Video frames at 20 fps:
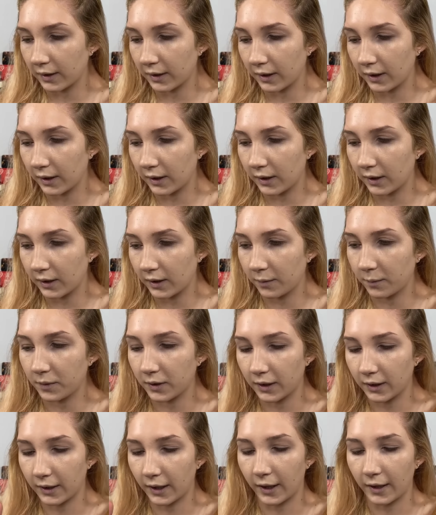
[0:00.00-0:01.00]
And I'm
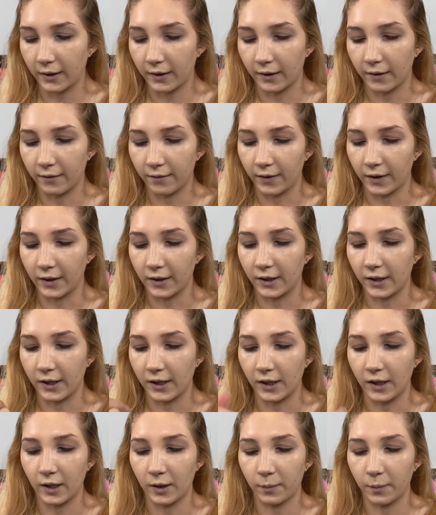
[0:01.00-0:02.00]
gonna take the
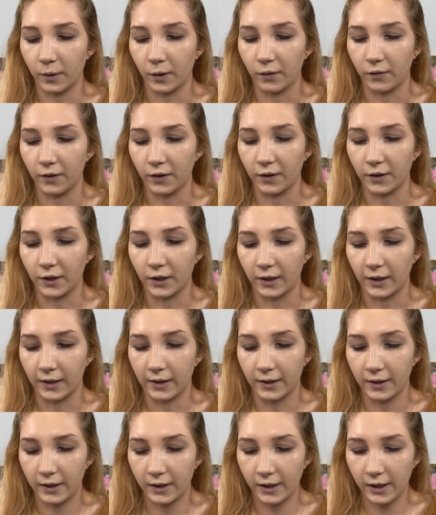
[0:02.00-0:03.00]
Fenty Pro Filt'r
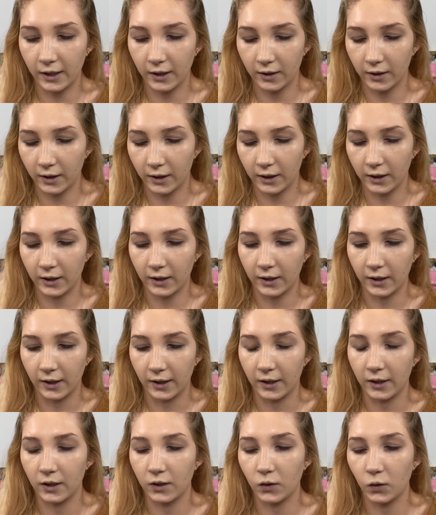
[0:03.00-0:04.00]
Concealer
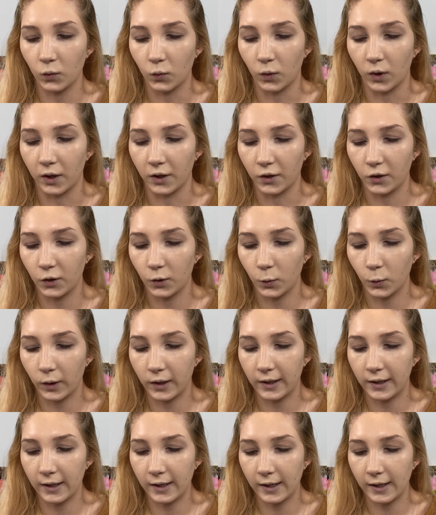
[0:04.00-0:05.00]
in
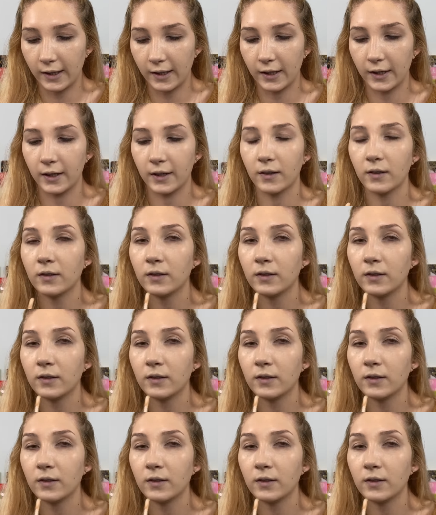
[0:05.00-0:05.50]
120.